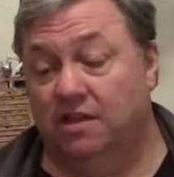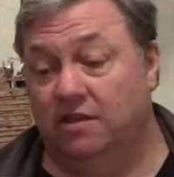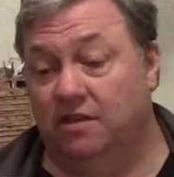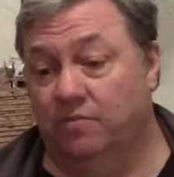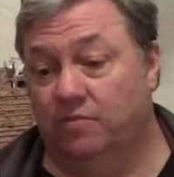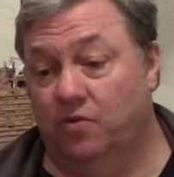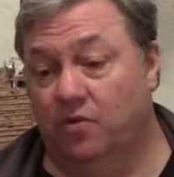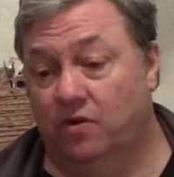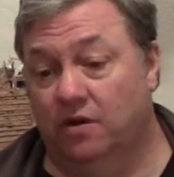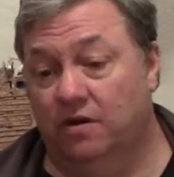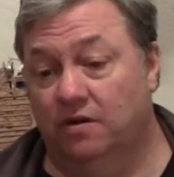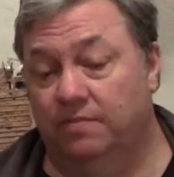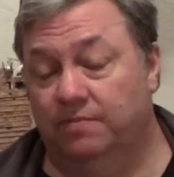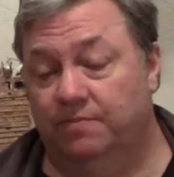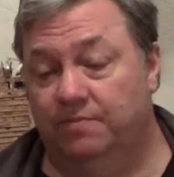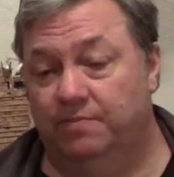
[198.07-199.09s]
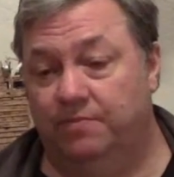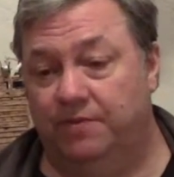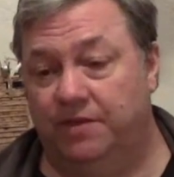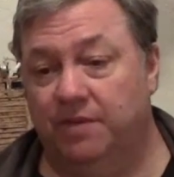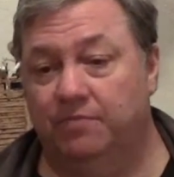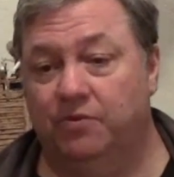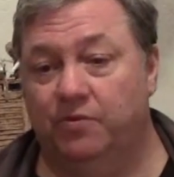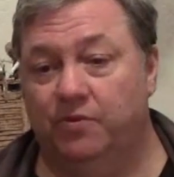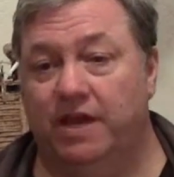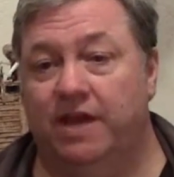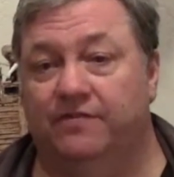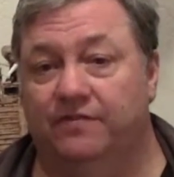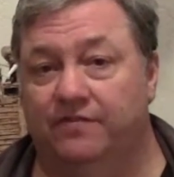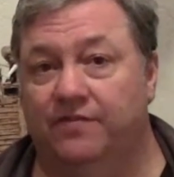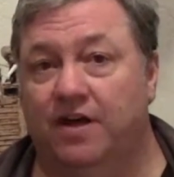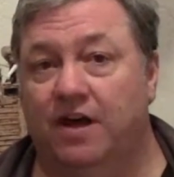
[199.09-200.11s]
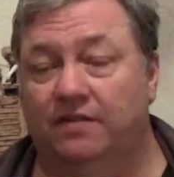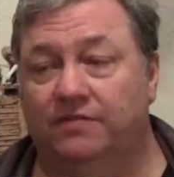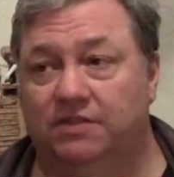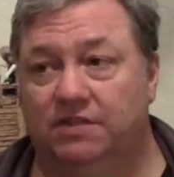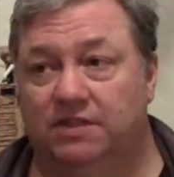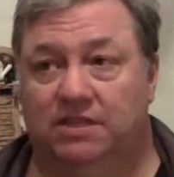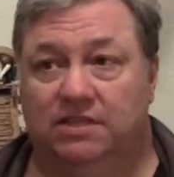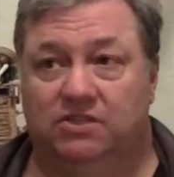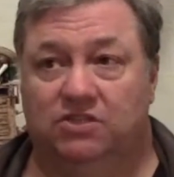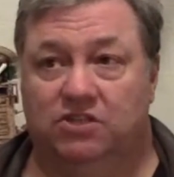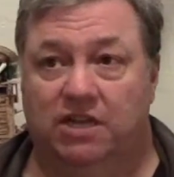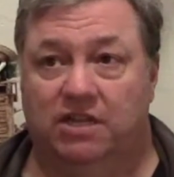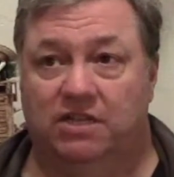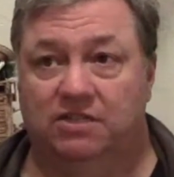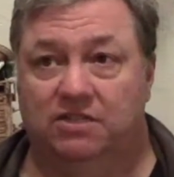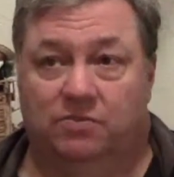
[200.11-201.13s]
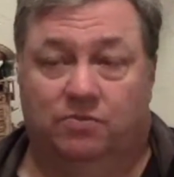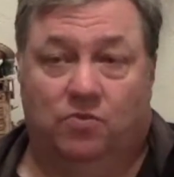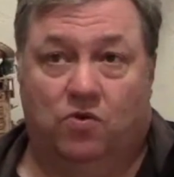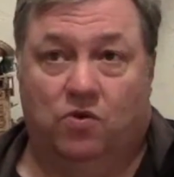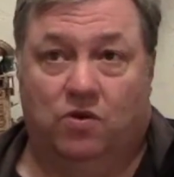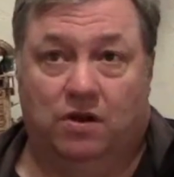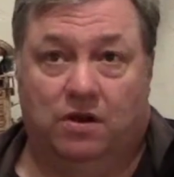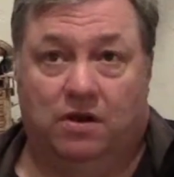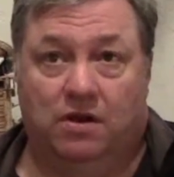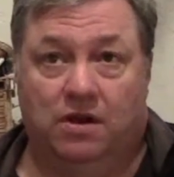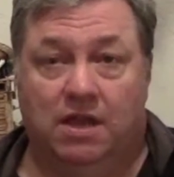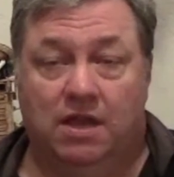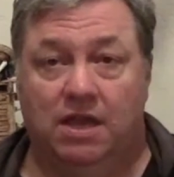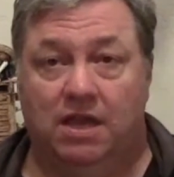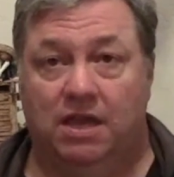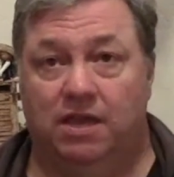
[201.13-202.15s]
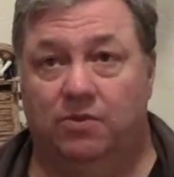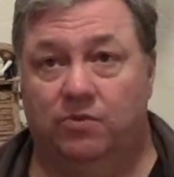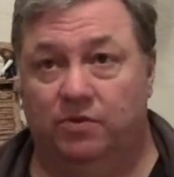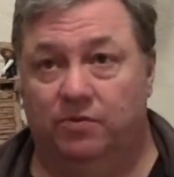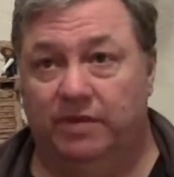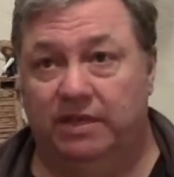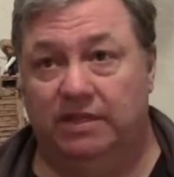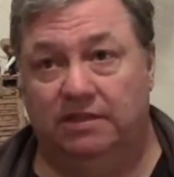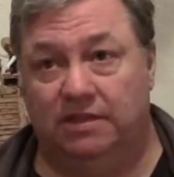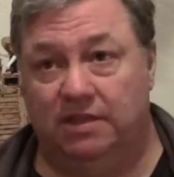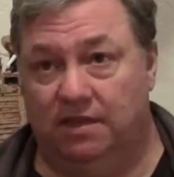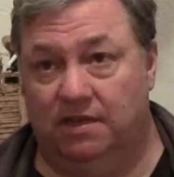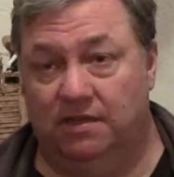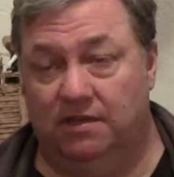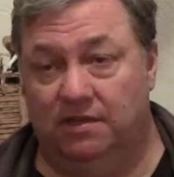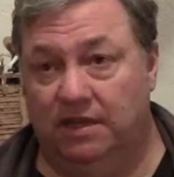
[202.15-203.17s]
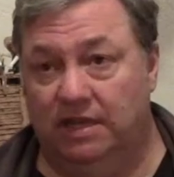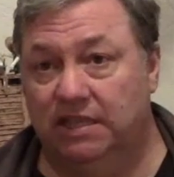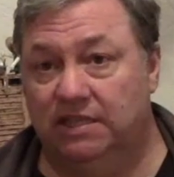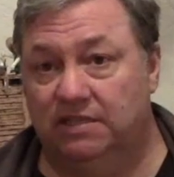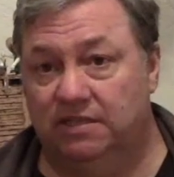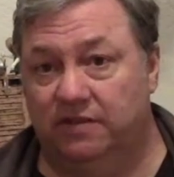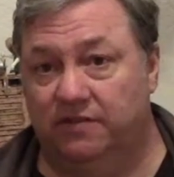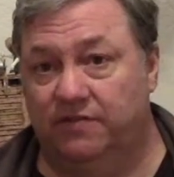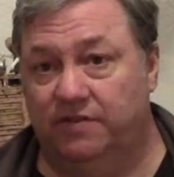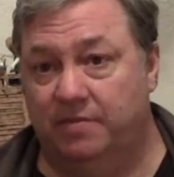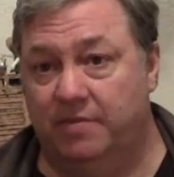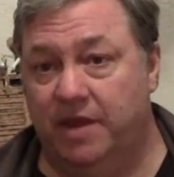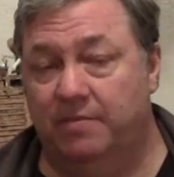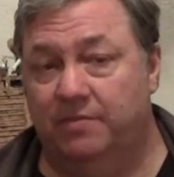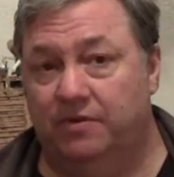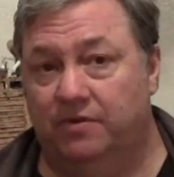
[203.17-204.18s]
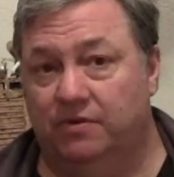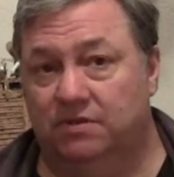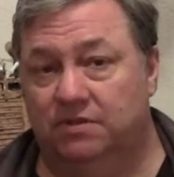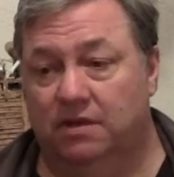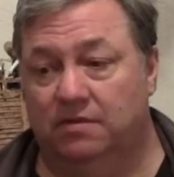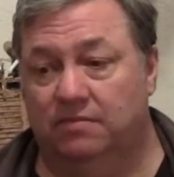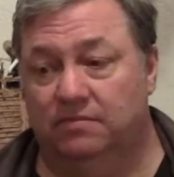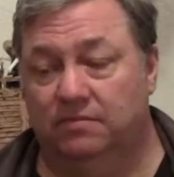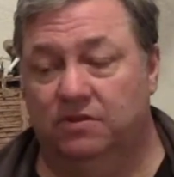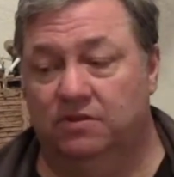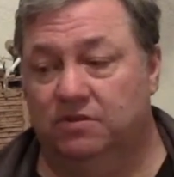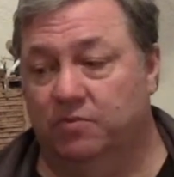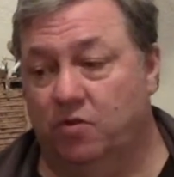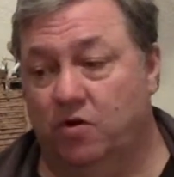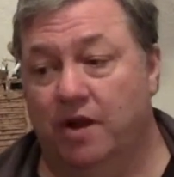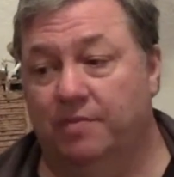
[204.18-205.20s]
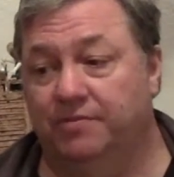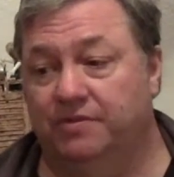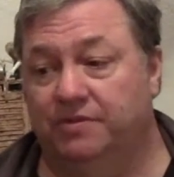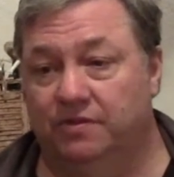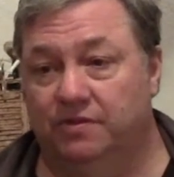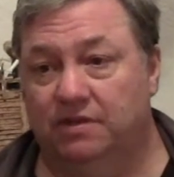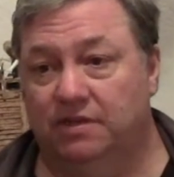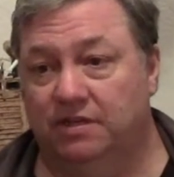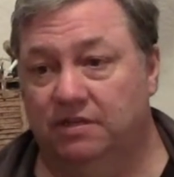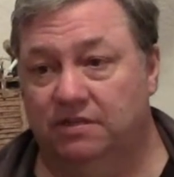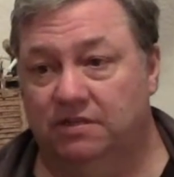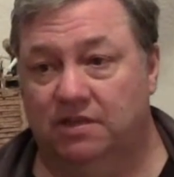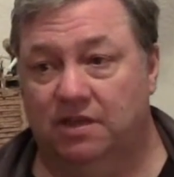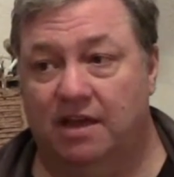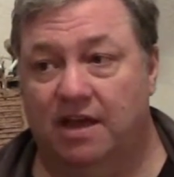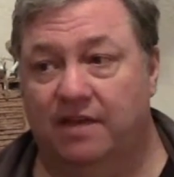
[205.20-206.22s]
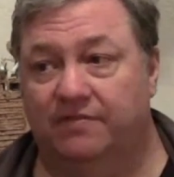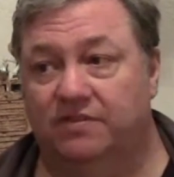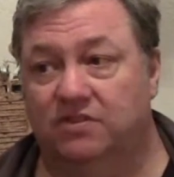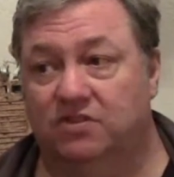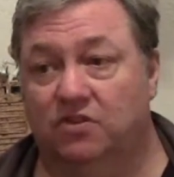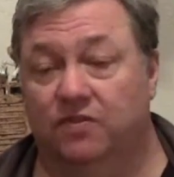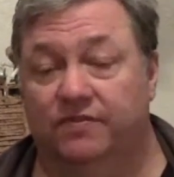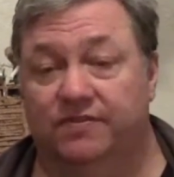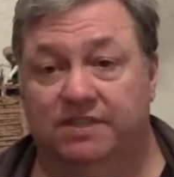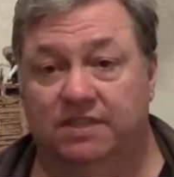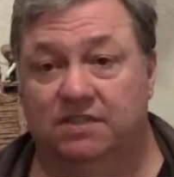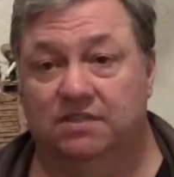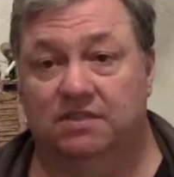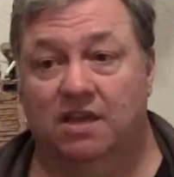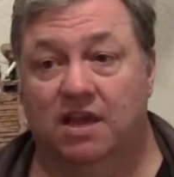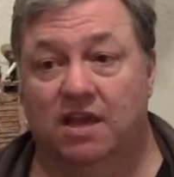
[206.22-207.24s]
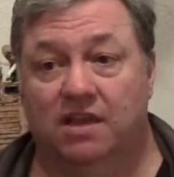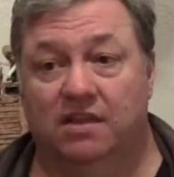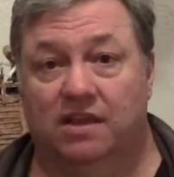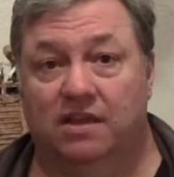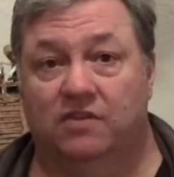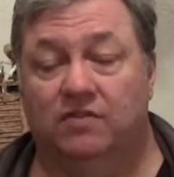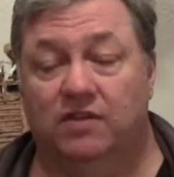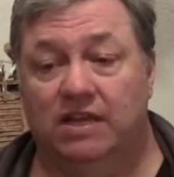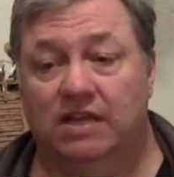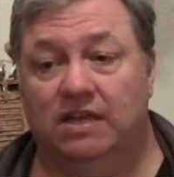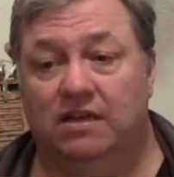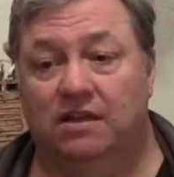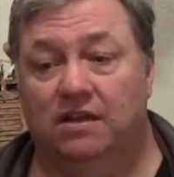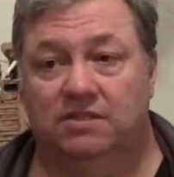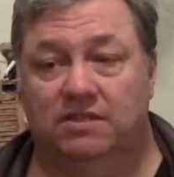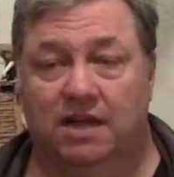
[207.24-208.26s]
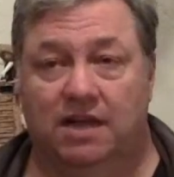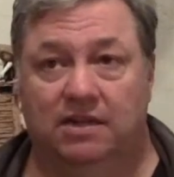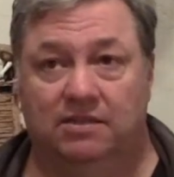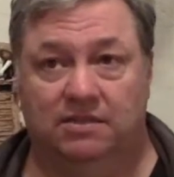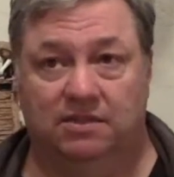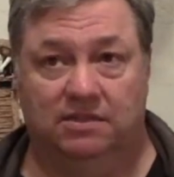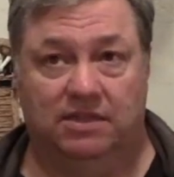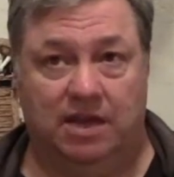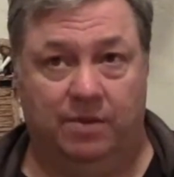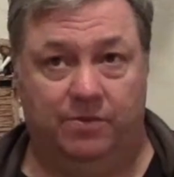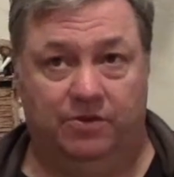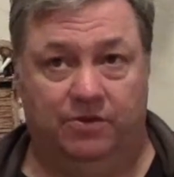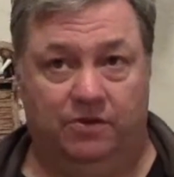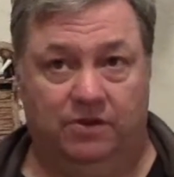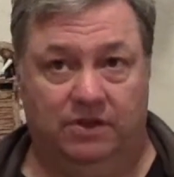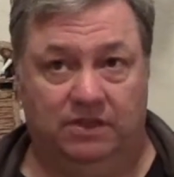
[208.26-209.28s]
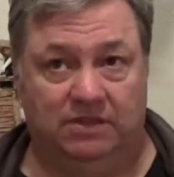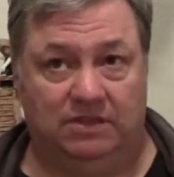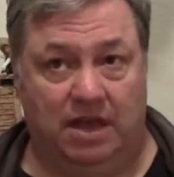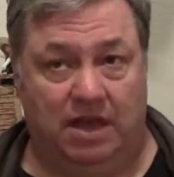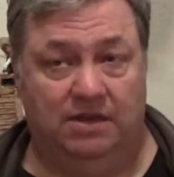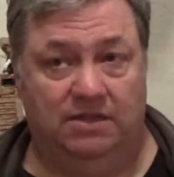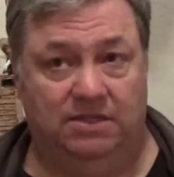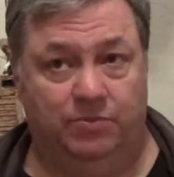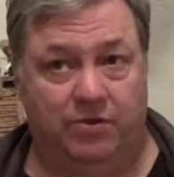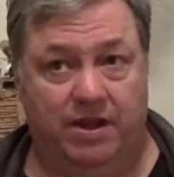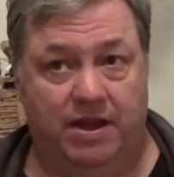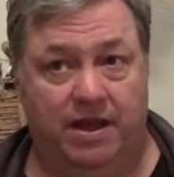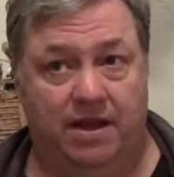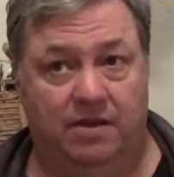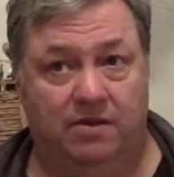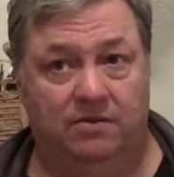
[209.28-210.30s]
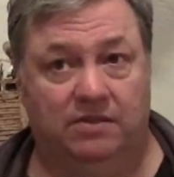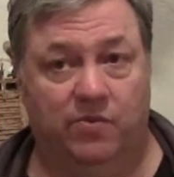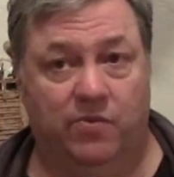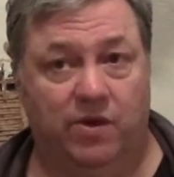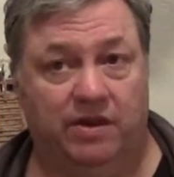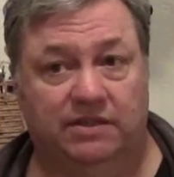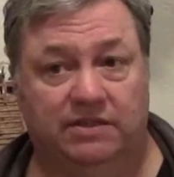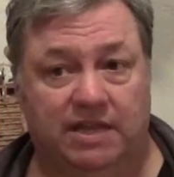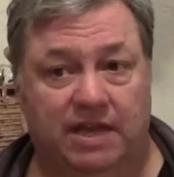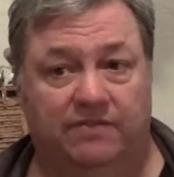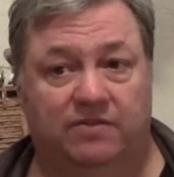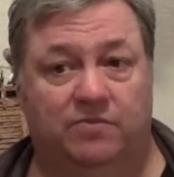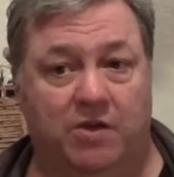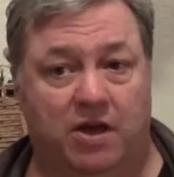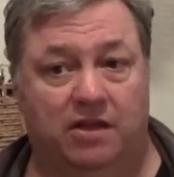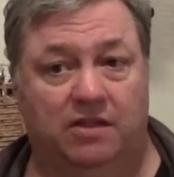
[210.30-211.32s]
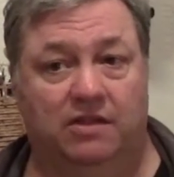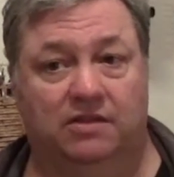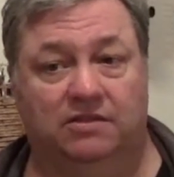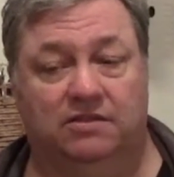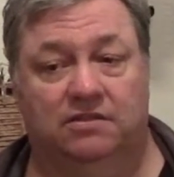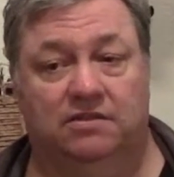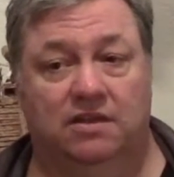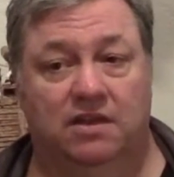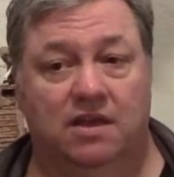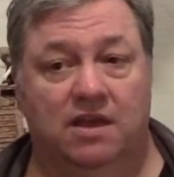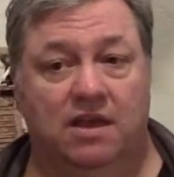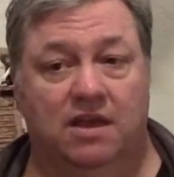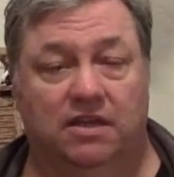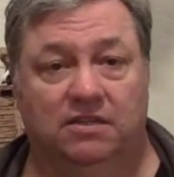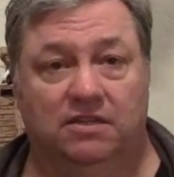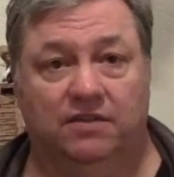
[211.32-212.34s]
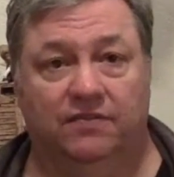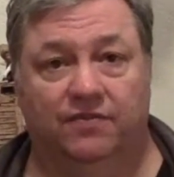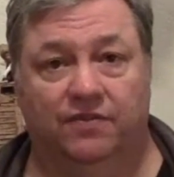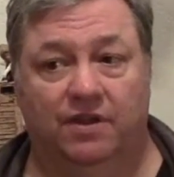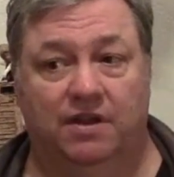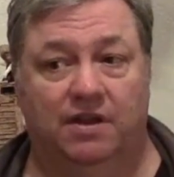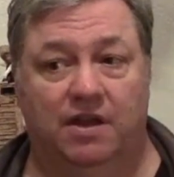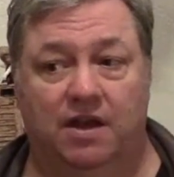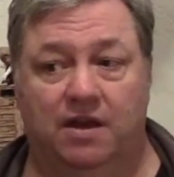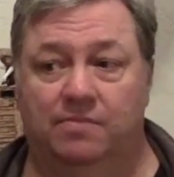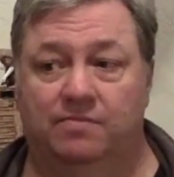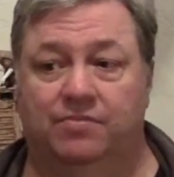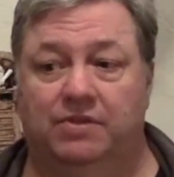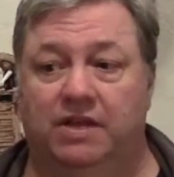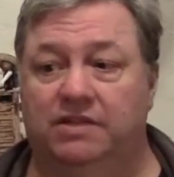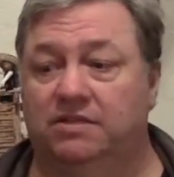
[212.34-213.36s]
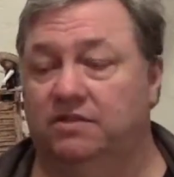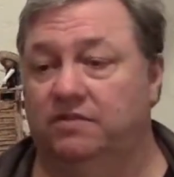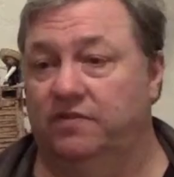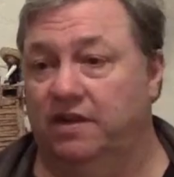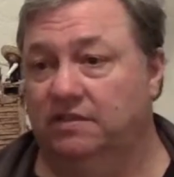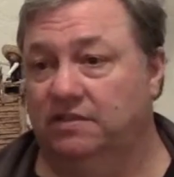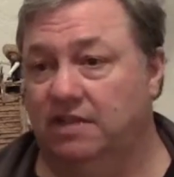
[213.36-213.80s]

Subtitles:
The more people we have involved in the exchange, the more it will meet the needs of the members. There's more opportunities to have the services that you need. We decided, since Albuquerque's kind of spread out, that we wanted to have the potlucks in different places around